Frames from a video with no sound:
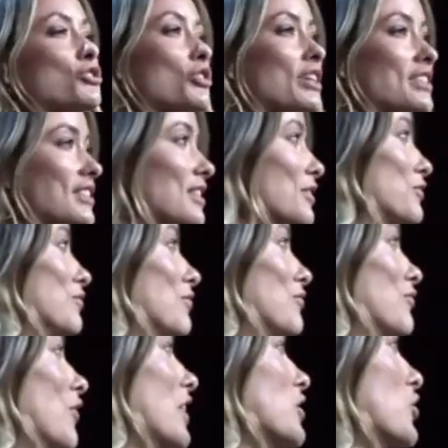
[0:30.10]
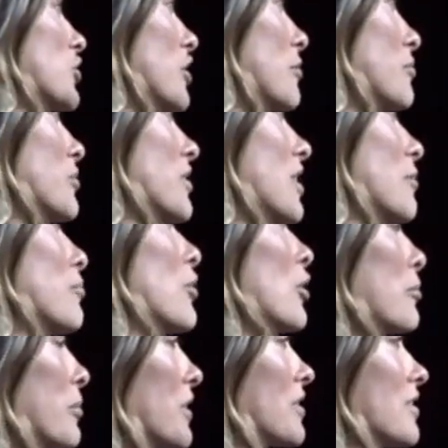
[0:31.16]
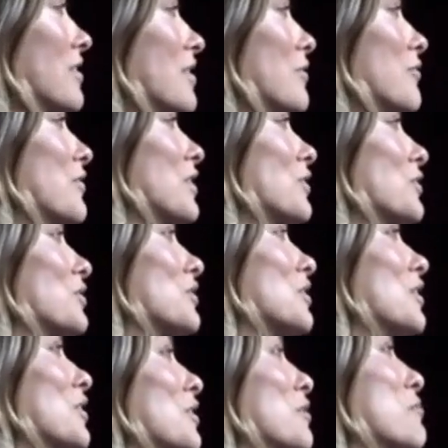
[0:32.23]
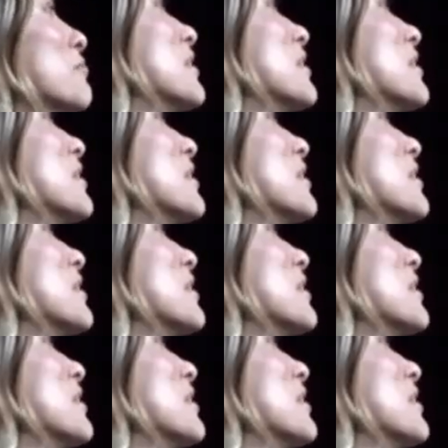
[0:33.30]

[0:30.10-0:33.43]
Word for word: is disappointed after things between her and Styles ended